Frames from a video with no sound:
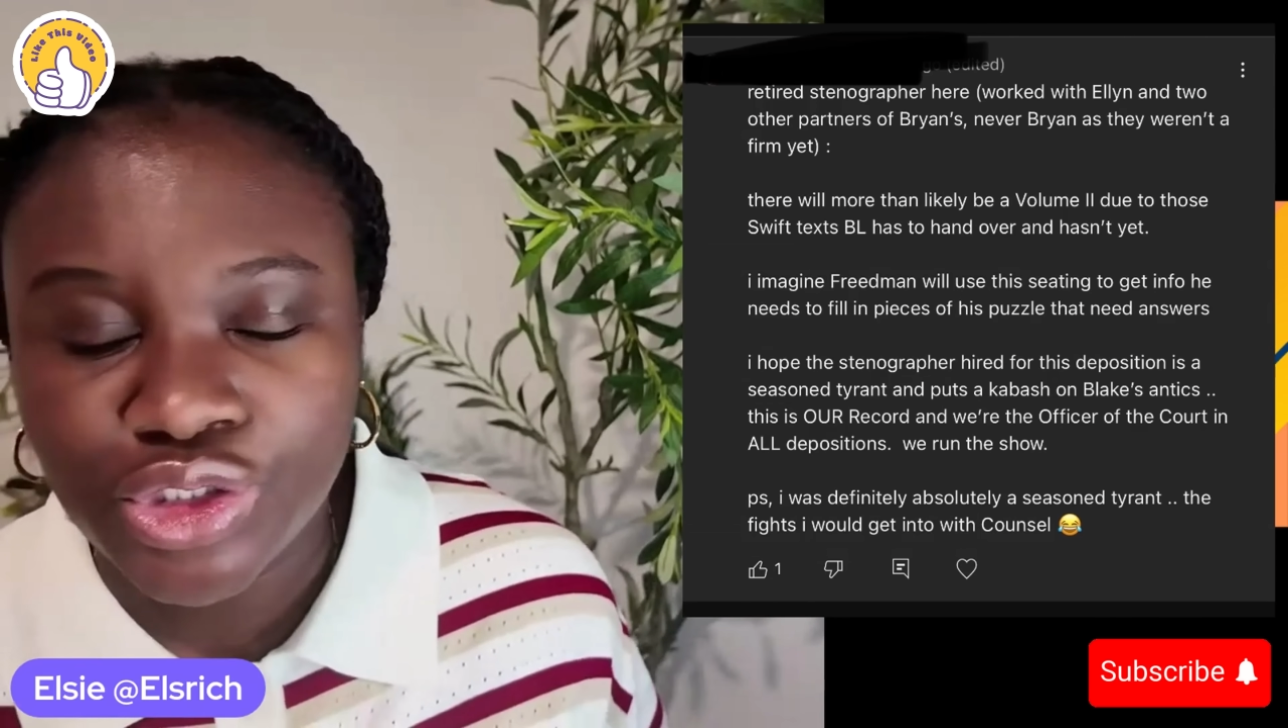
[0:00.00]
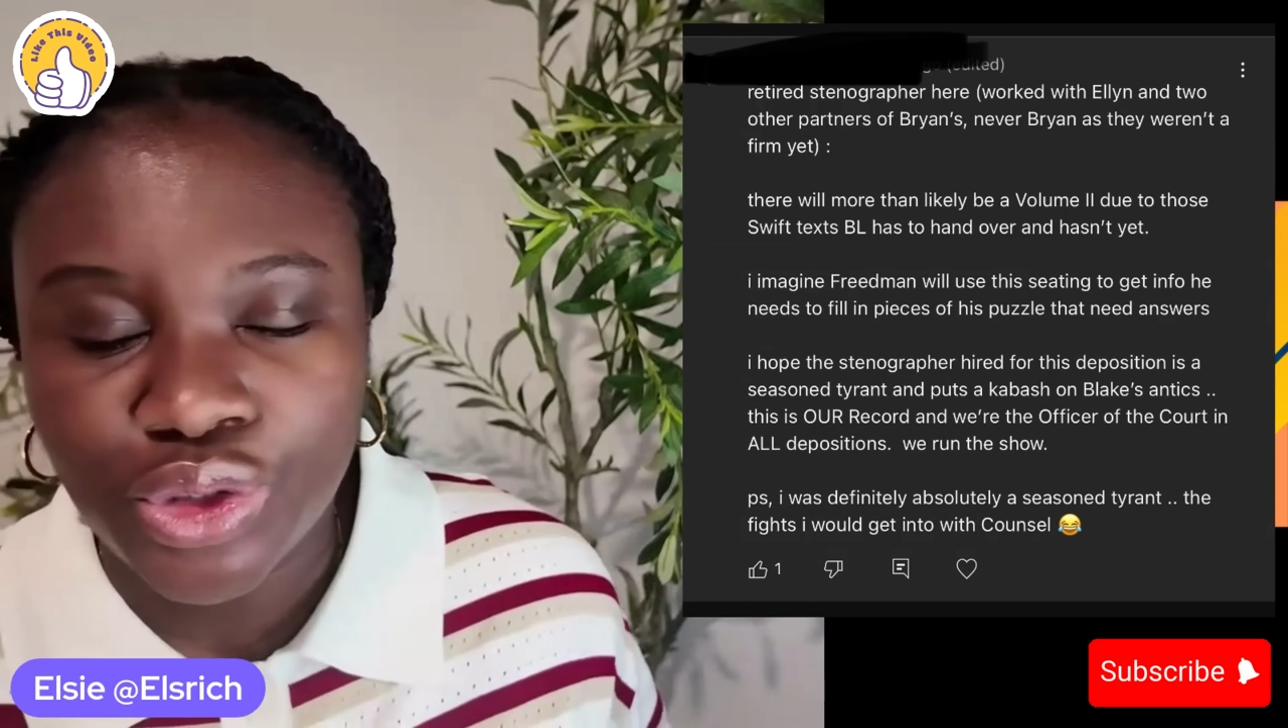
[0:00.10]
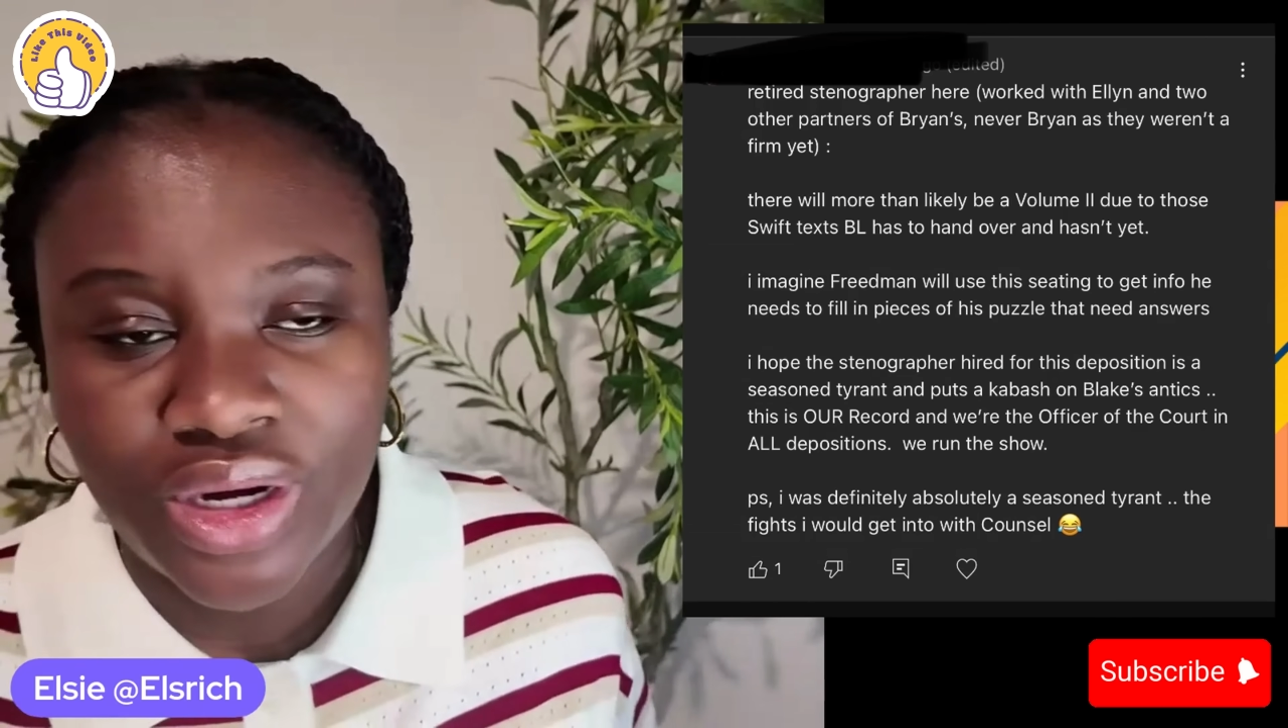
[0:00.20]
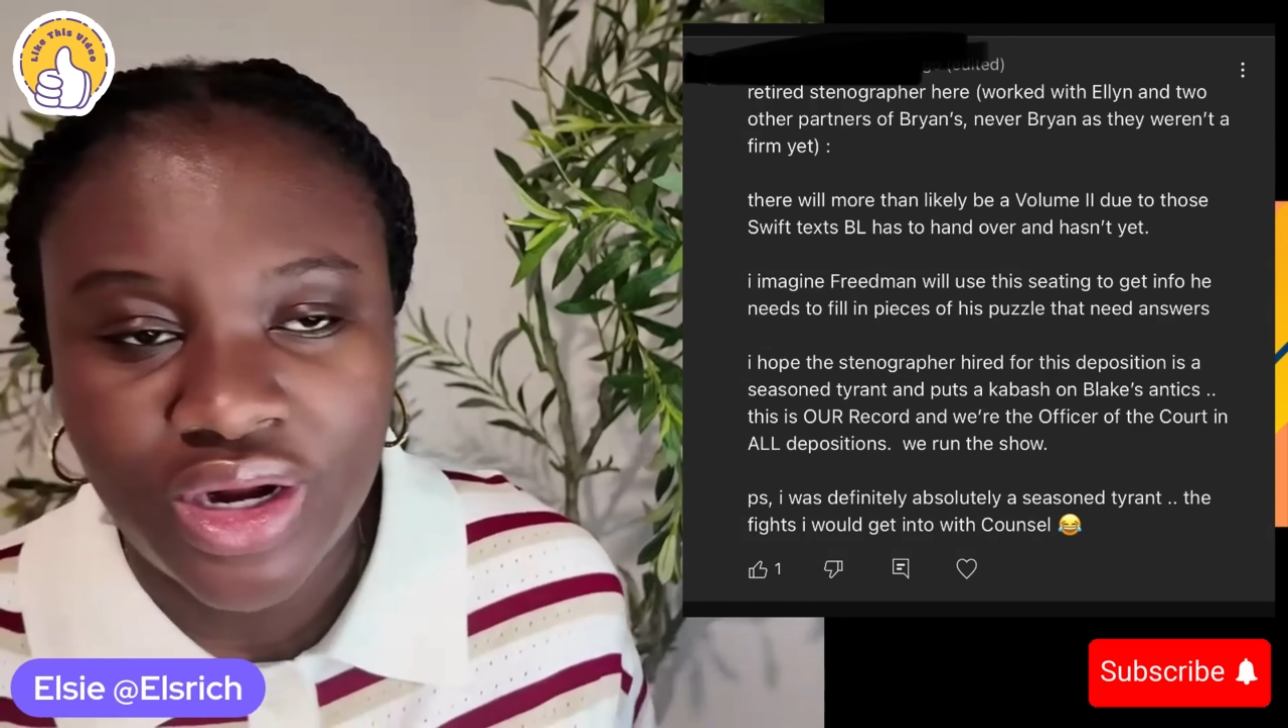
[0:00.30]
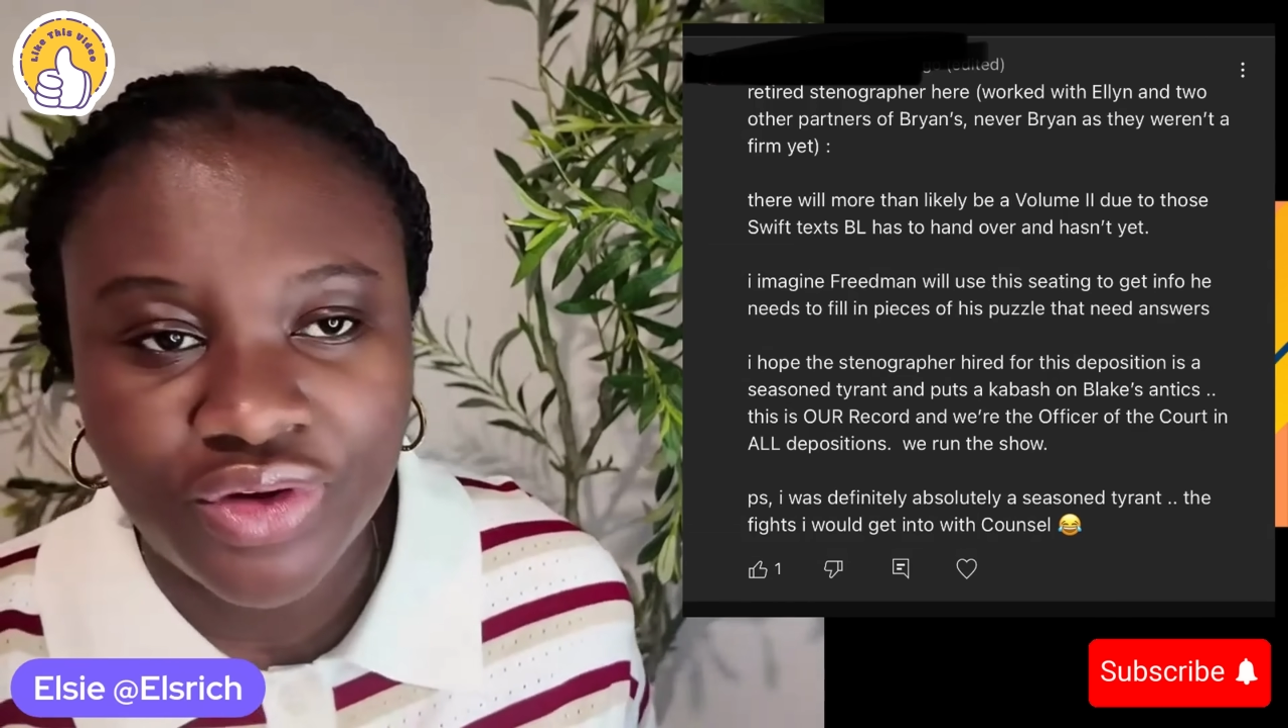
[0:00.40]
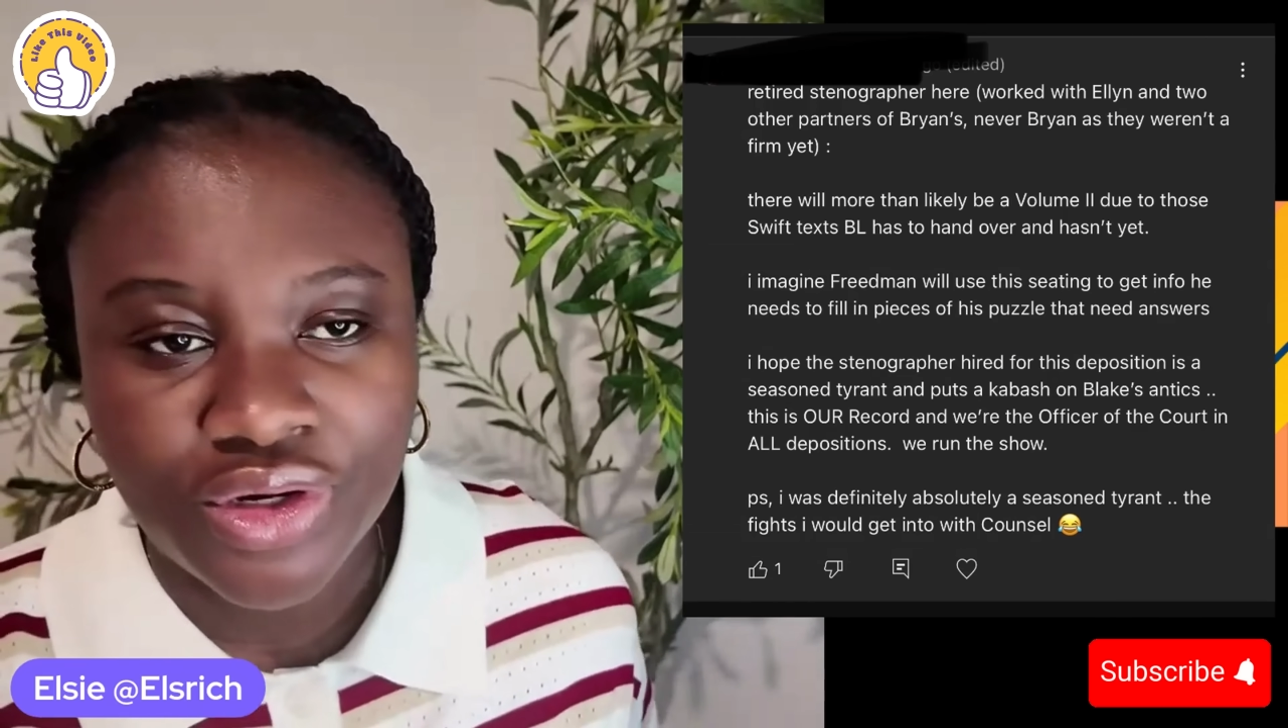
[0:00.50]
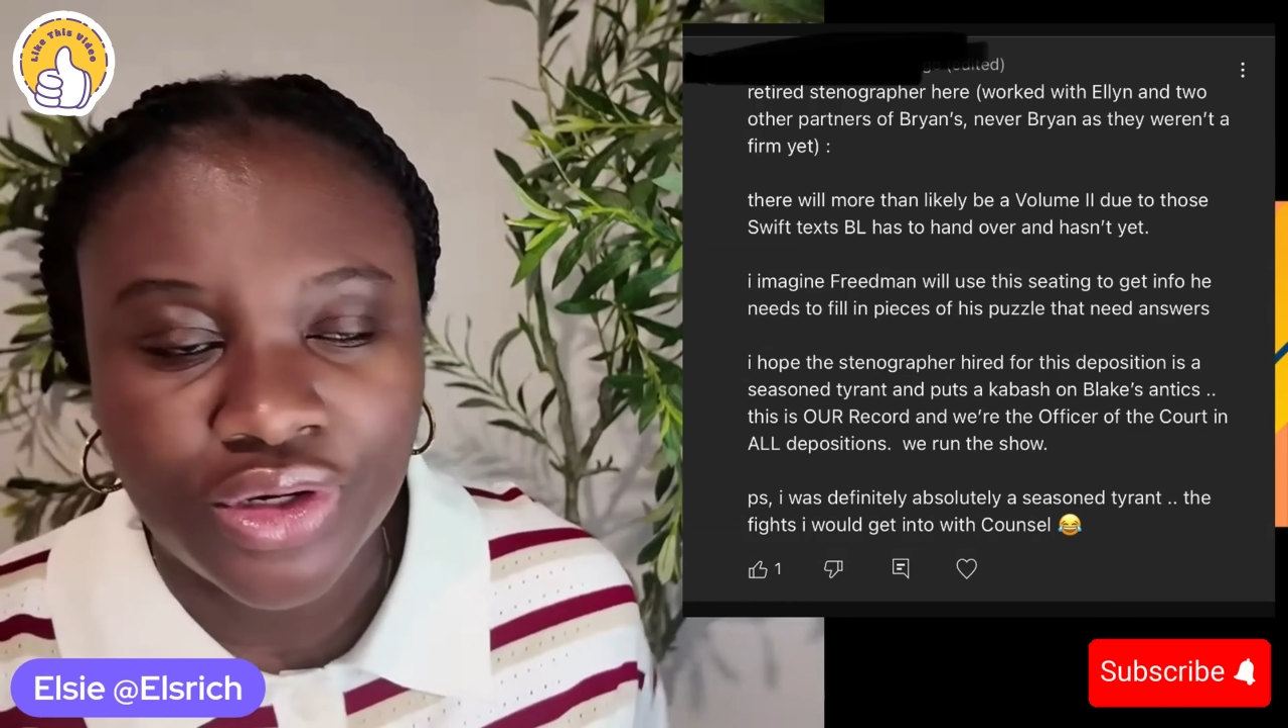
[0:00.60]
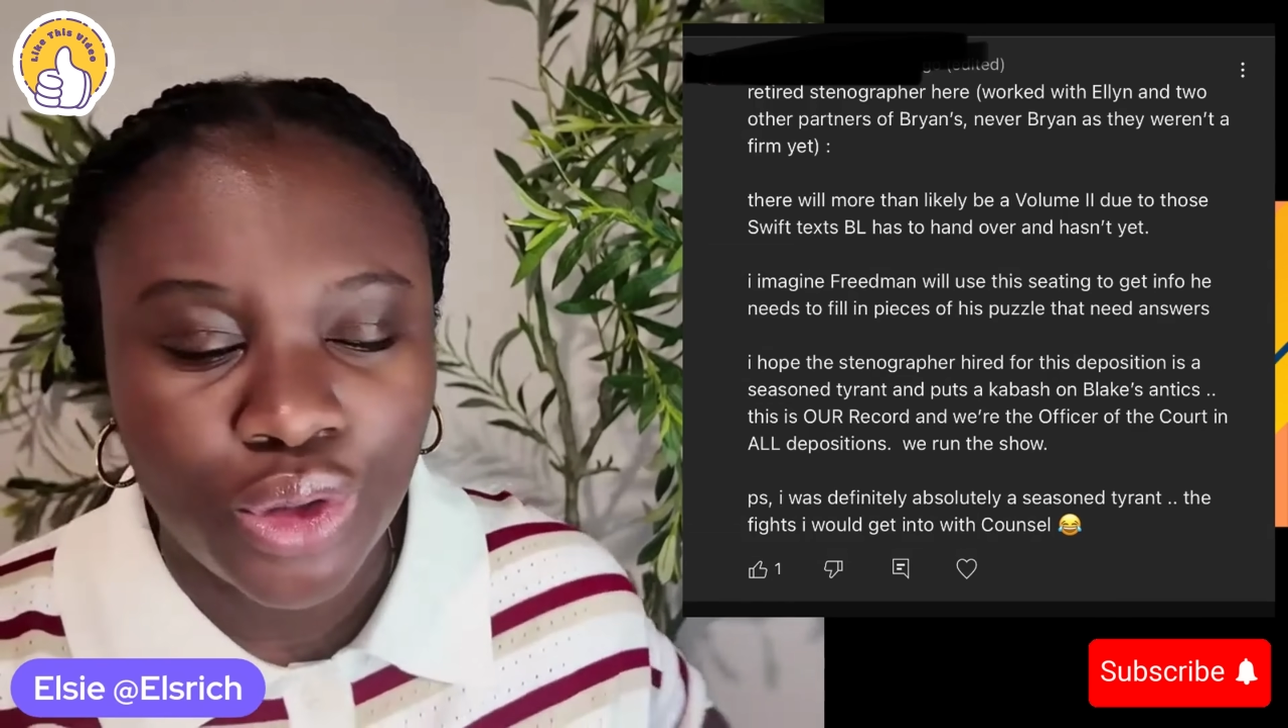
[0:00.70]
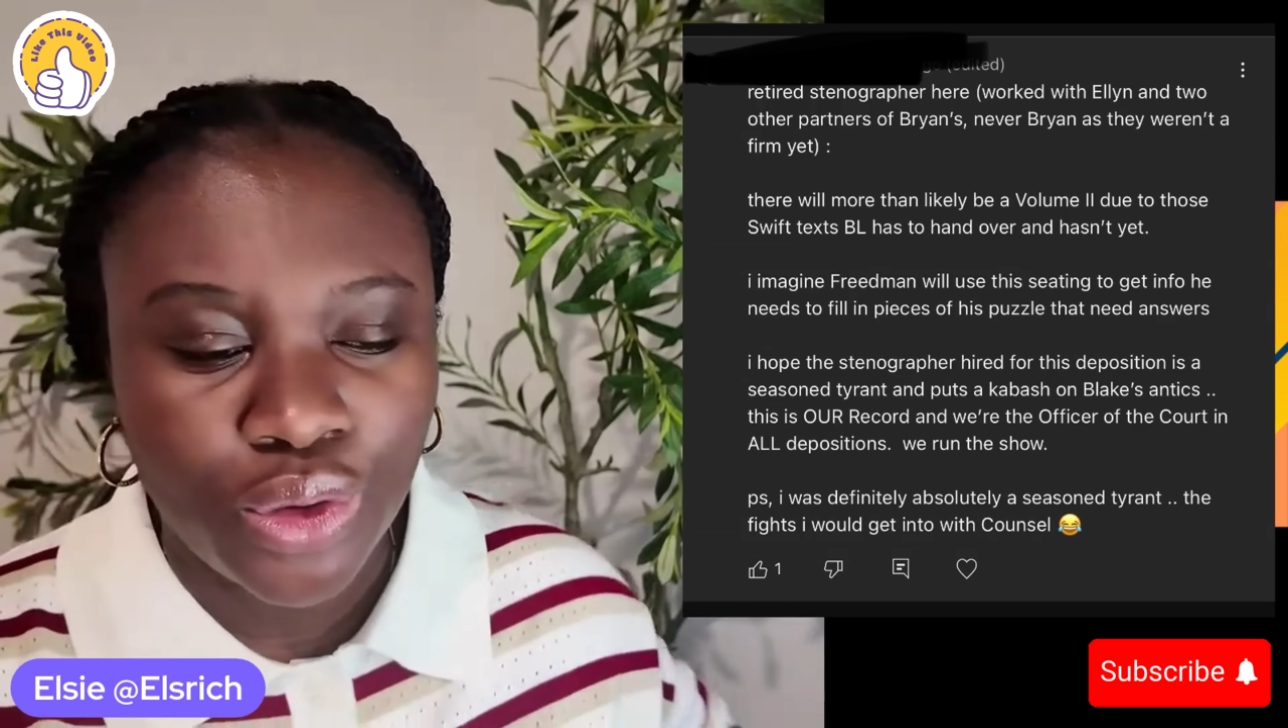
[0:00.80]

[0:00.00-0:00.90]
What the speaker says: or whatever,